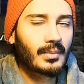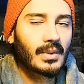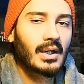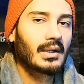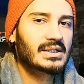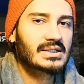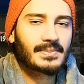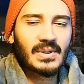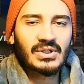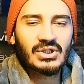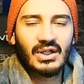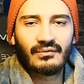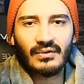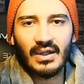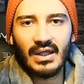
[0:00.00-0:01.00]
especially
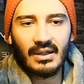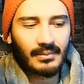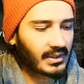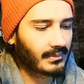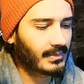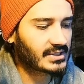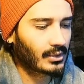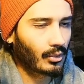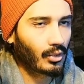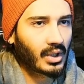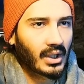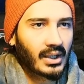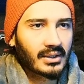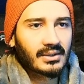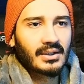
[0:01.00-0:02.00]
if the enemy team is a
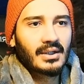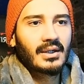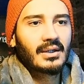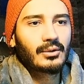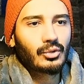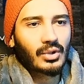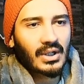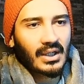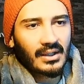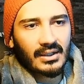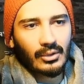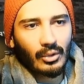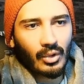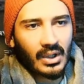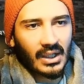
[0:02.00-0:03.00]
lockout. You cannot
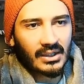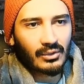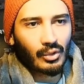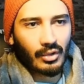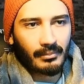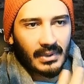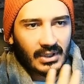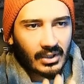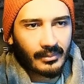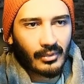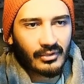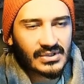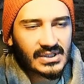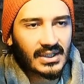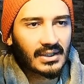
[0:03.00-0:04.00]
lock out your
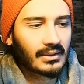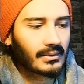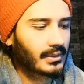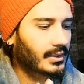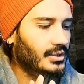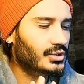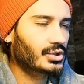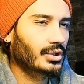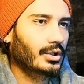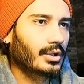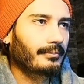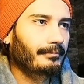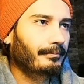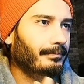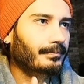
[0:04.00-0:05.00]
metamorph skill,
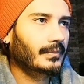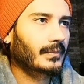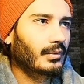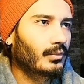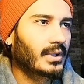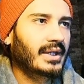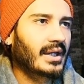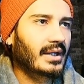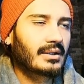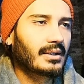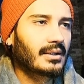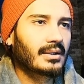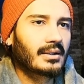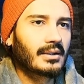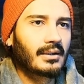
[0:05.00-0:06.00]
so we can
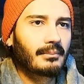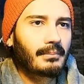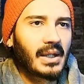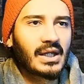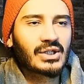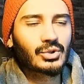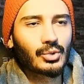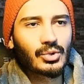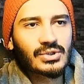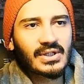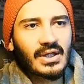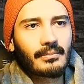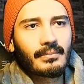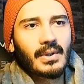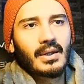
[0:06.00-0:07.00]
manage to use
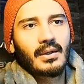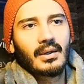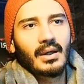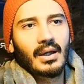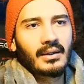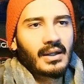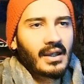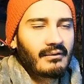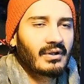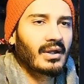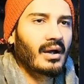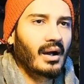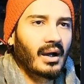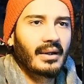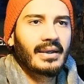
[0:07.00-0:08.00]
them. And having
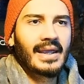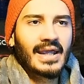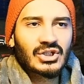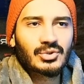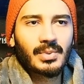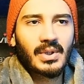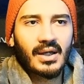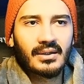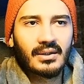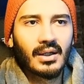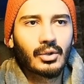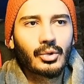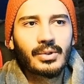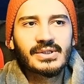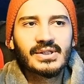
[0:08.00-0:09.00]
high HP and
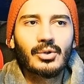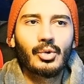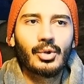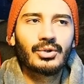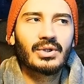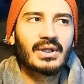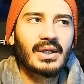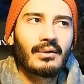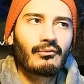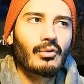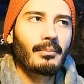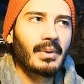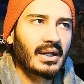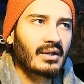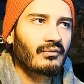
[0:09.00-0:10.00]
accuracy going to give you
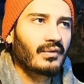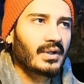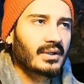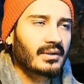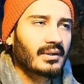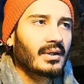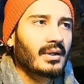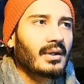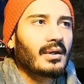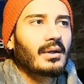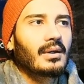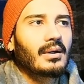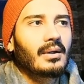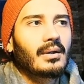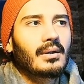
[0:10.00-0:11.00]
benefit
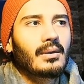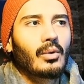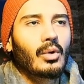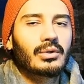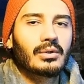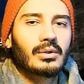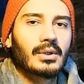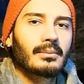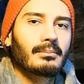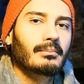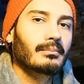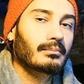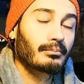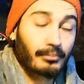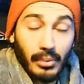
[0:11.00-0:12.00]
on the
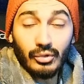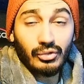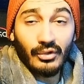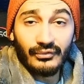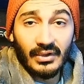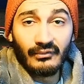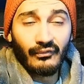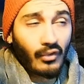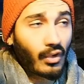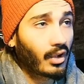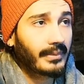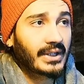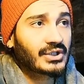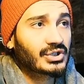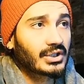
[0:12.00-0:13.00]
both of the form
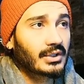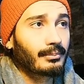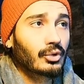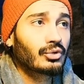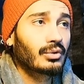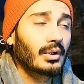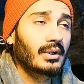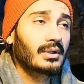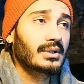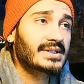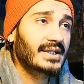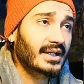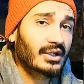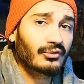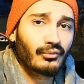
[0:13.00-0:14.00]
actually. Both
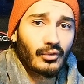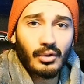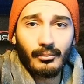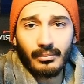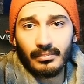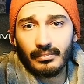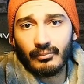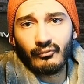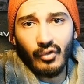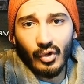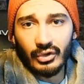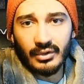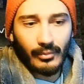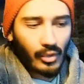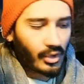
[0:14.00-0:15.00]
second form for
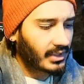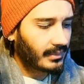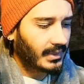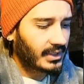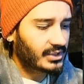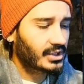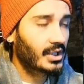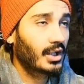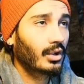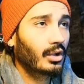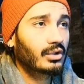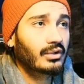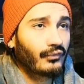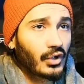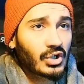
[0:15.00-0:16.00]
the more damage. On
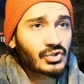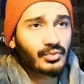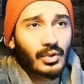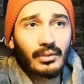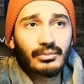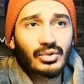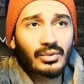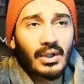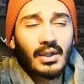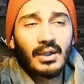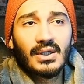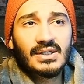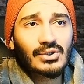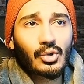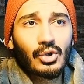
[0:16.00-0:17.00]
the first form,
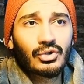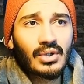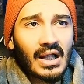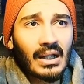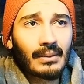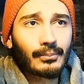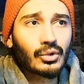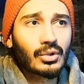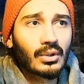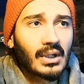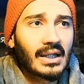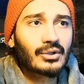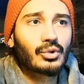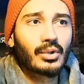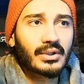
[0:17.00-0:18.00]
it's going to help you to
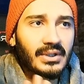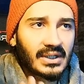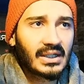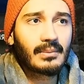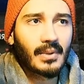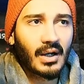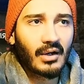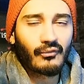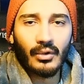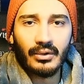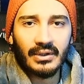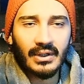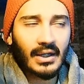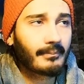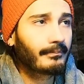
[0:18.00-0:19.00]
land your debuff on
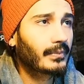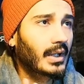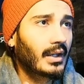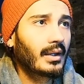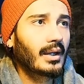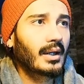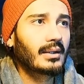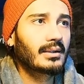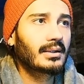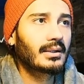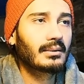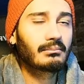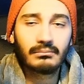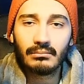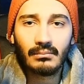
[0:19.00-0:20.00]
them, and
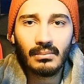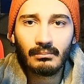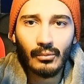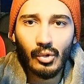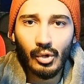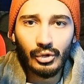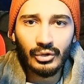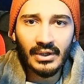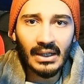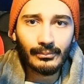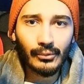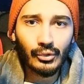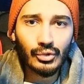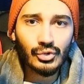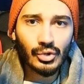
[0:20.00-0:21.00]
going to help
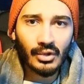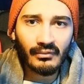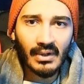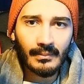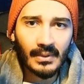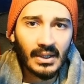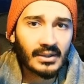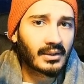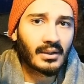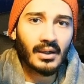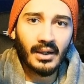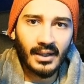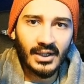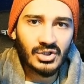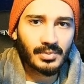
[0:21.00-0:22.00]
you to survivability.
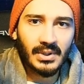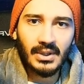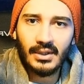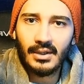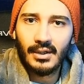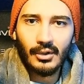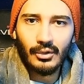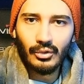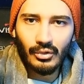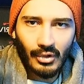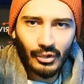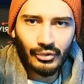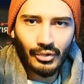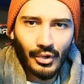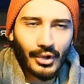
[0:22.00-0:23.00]
High HP,
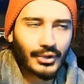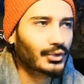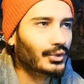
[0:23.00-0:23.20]
not hurt,